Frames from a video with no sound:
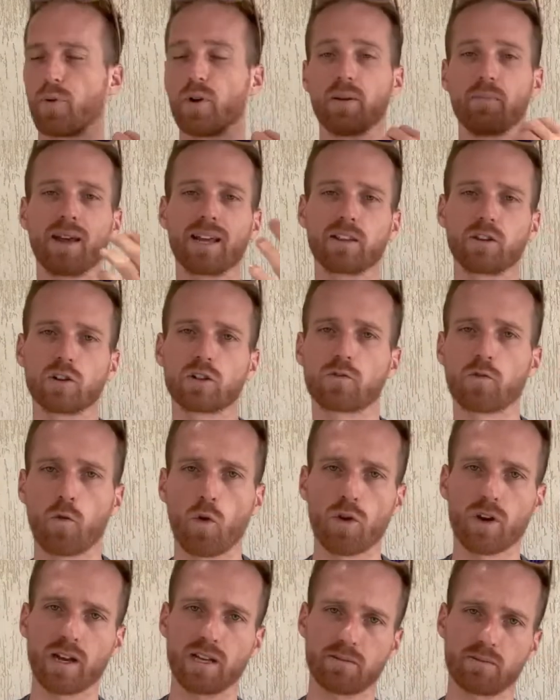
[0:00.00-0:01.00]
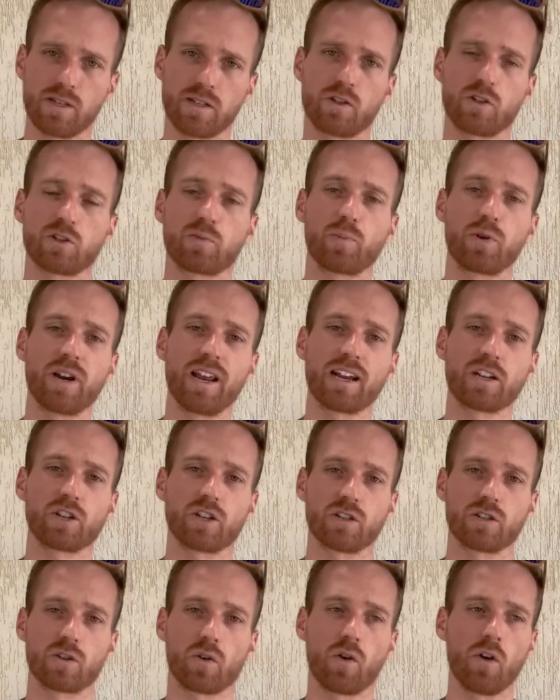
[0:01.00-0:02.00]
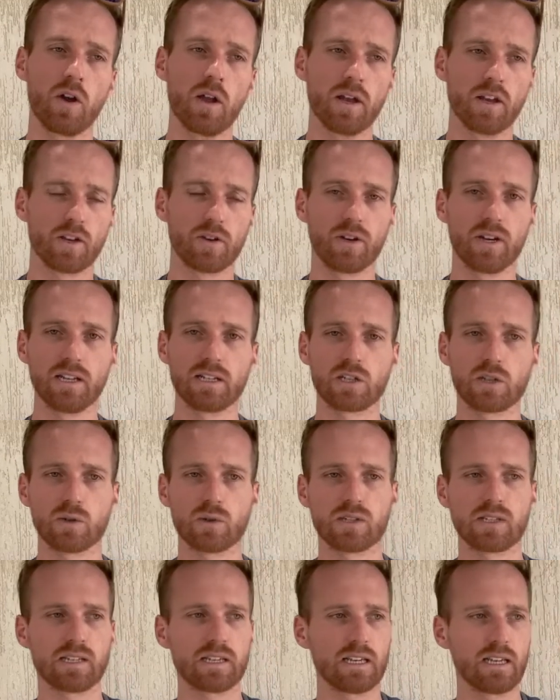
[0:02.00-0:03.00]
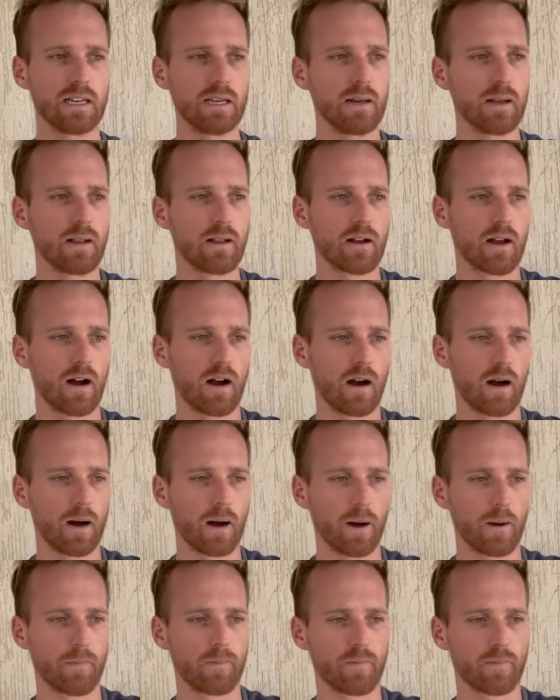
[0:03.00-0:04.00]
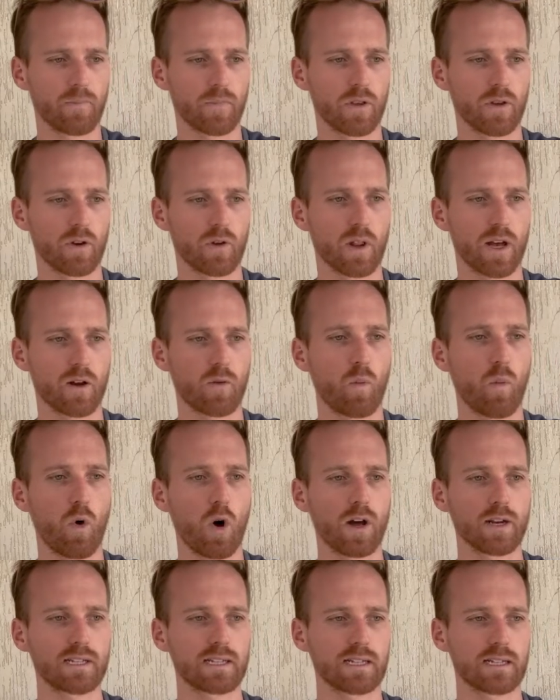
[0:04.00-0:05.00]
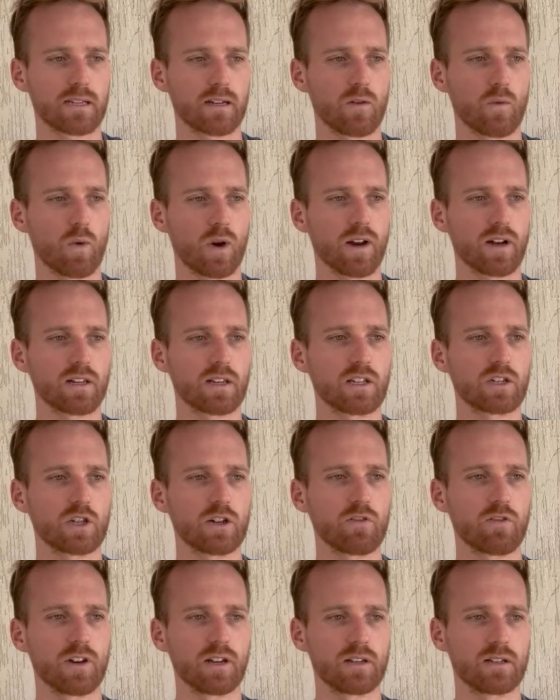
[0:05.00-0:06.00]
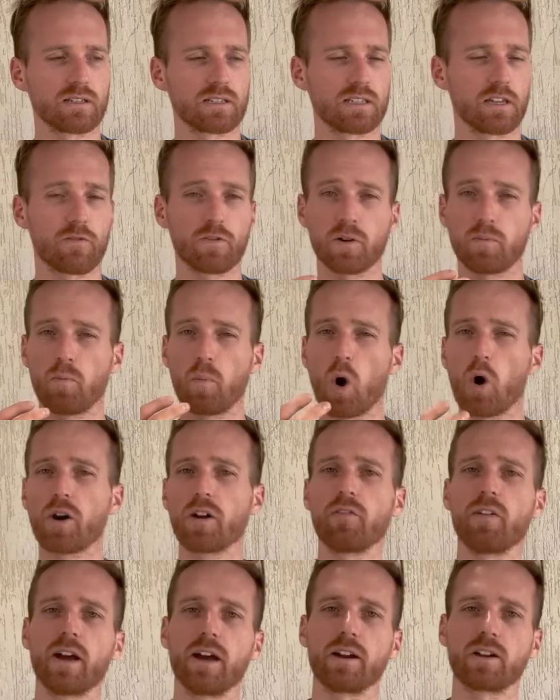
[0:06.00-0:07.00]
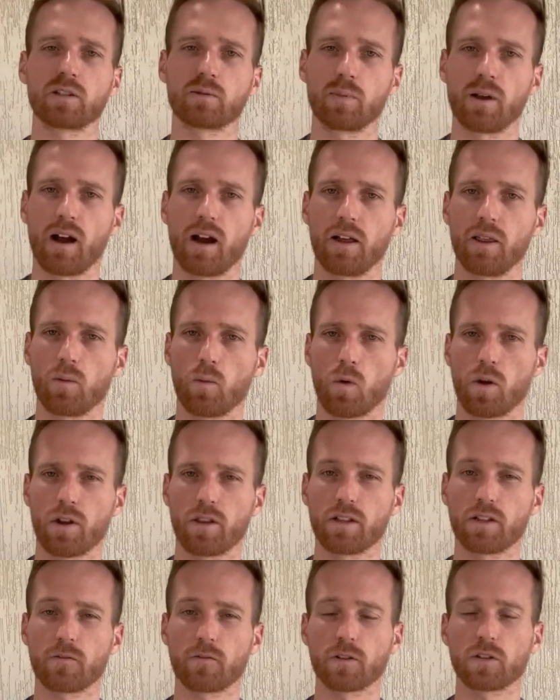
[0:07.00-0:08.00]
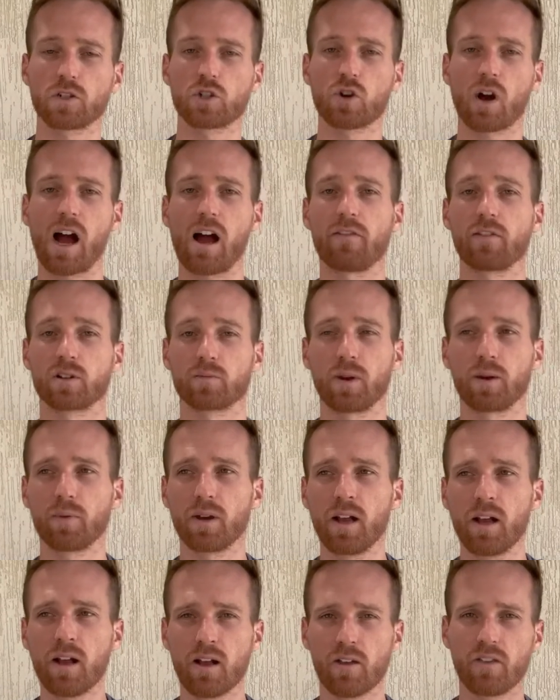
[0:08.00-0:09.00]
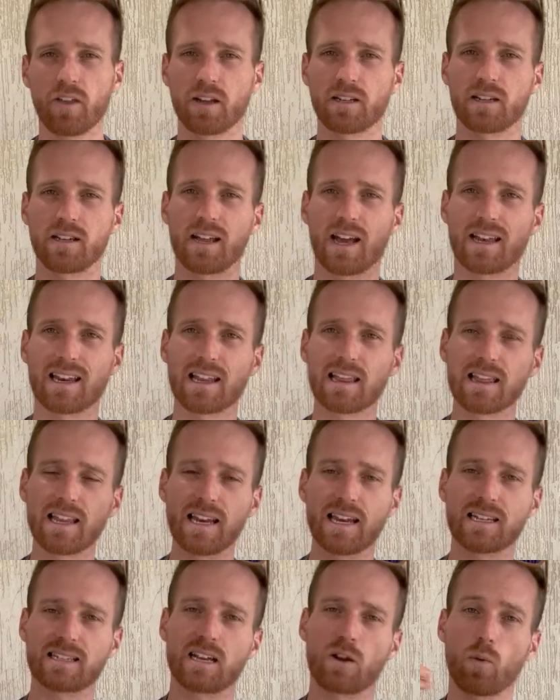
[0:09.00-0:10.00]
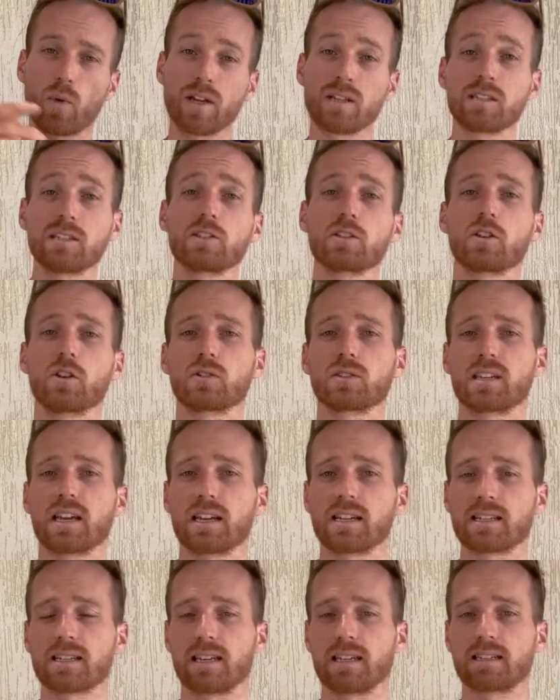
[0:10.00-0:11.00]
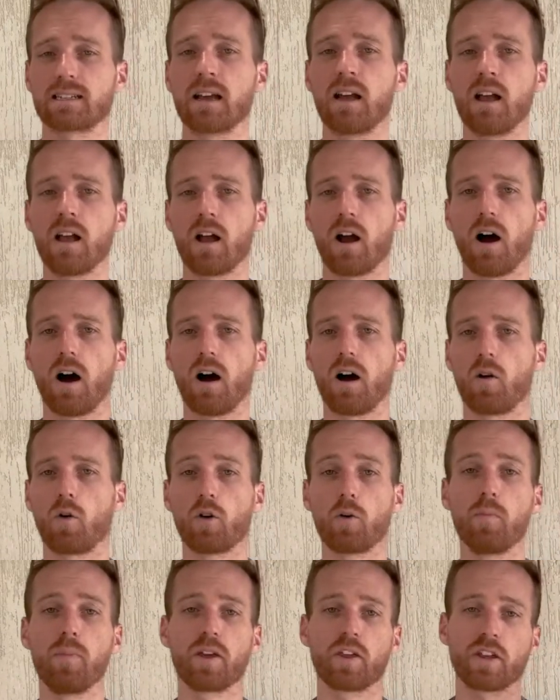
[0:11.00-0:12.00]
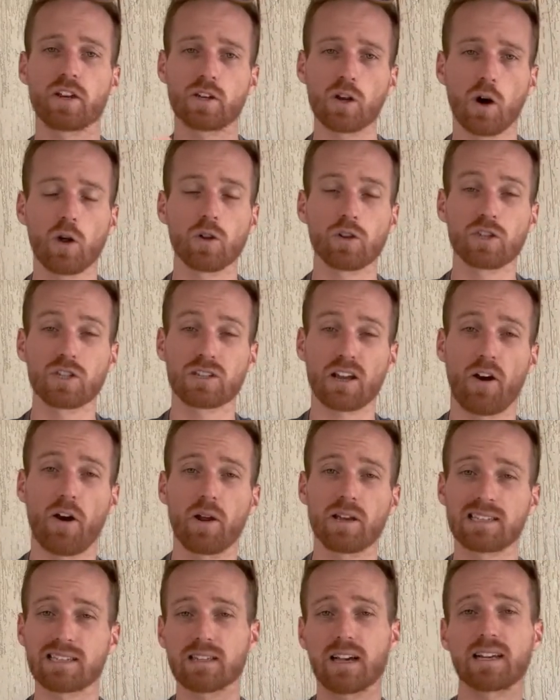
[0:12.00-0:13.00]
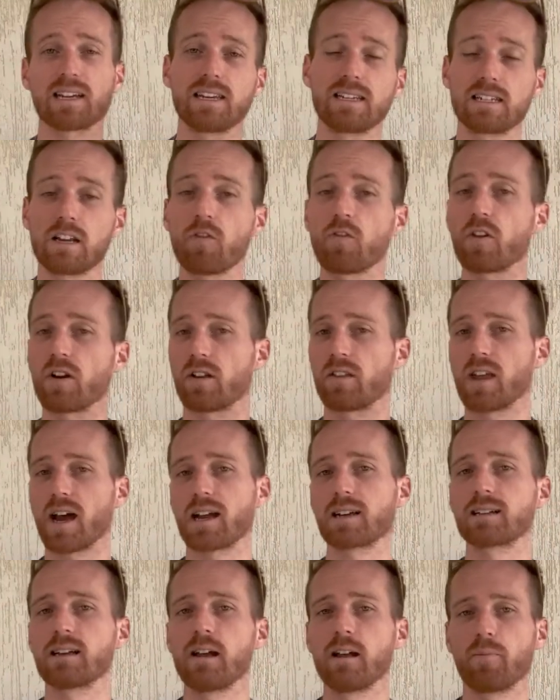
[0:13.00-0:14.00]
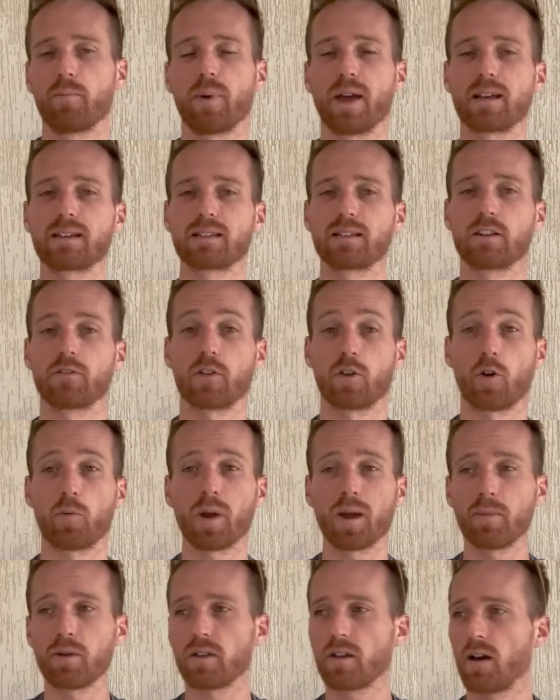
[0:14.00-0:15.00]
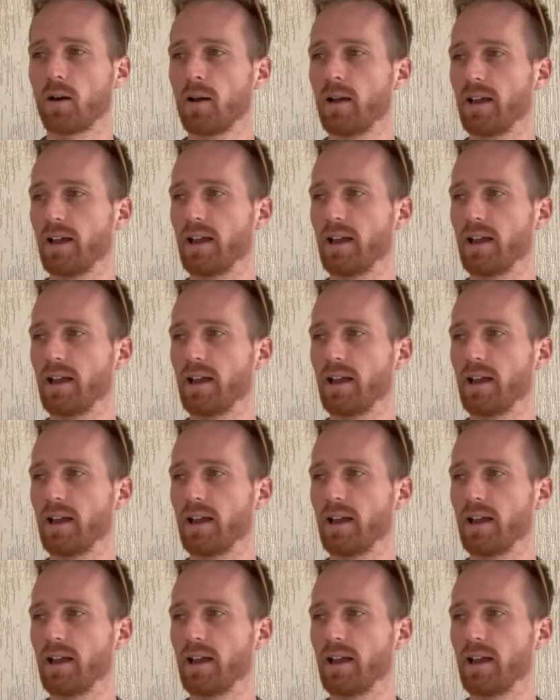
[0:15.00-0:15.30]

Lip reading: made those forecasts, made those predictions, or you need to see like what are the different motivators behind them, what are the different drivers, maybe the analytics that went into those data sets or methodologies are slightly different, and that makes it different. Or maybe the